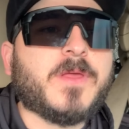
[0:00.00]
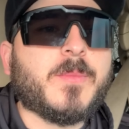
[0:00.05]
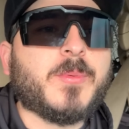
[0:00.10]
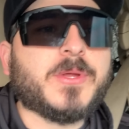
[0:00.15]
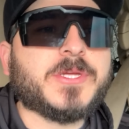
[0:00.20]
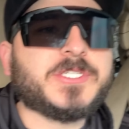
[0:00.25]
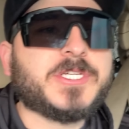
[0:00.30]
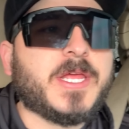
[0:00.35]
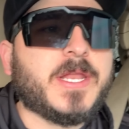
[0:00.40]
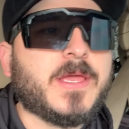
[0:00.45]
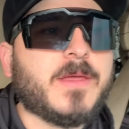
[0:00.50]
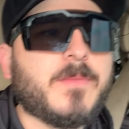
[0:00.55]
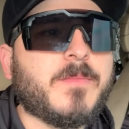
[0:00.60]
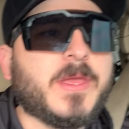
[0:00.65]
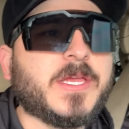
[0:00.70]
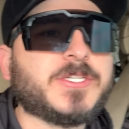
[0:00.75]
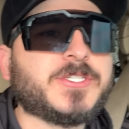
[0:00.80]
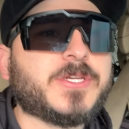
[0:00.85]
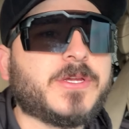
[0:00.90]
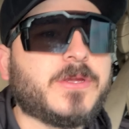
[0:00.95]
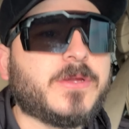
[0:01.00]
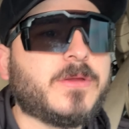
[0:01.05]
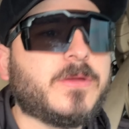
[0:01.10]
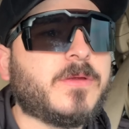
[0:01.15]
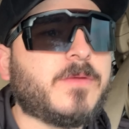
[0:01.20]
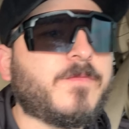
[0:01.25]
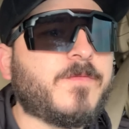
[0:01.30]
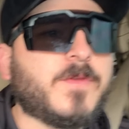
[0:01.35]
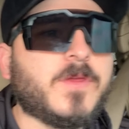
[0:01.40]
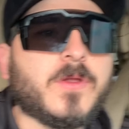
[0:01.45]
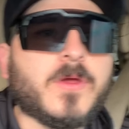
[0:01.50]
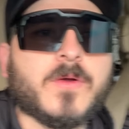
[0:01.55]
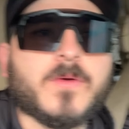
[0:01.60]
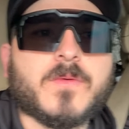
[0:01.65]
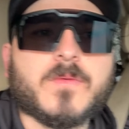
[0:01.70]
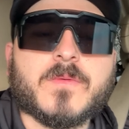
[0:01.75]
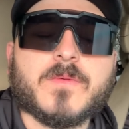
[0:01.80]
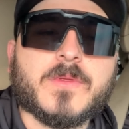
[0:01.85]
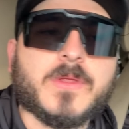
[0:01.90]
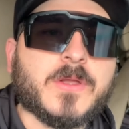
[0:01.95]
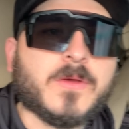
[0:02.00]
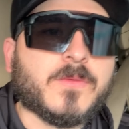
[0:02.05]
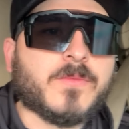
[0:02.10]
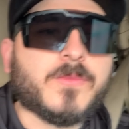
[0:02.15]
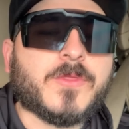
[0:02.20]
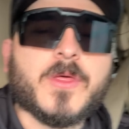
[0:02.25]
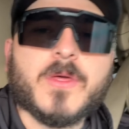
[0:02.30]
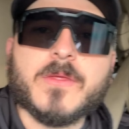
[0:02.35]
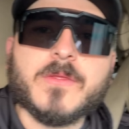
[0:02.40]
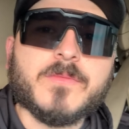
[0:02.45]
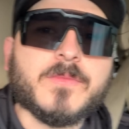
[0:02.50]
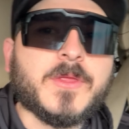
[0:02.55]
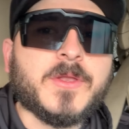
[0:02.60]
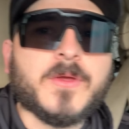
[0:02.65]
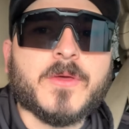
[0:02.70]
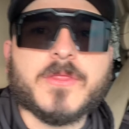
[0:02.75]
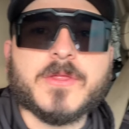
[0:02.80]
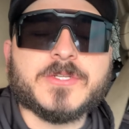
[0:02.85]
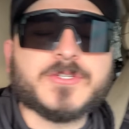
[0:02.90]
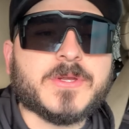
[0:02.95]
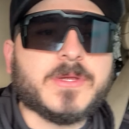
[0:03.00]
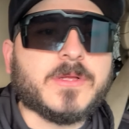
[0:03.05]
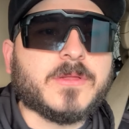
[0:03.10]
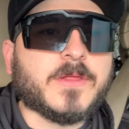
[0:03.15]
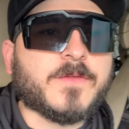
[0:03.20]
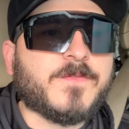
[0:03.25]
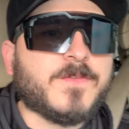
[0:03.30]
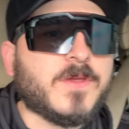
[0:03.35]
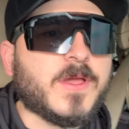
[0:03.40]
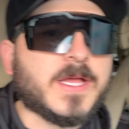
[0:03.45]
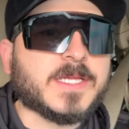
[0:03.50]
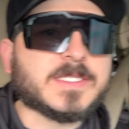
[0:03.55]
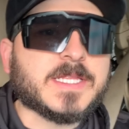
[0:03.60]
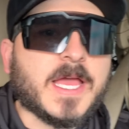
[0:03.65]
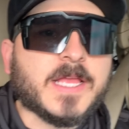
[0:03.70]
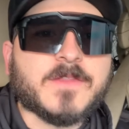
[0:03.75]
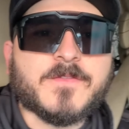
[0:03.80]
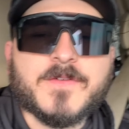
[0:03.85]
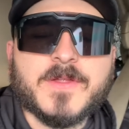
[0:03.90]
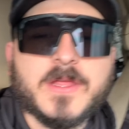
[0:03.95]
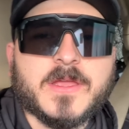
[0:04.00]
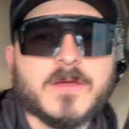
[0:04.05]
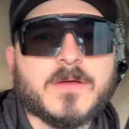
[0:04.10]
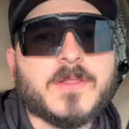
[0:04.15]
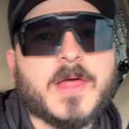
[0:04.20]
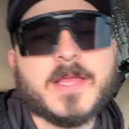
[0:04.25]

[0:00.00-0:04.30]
appreciate it. Make sure you know the drill. If you guys like the video,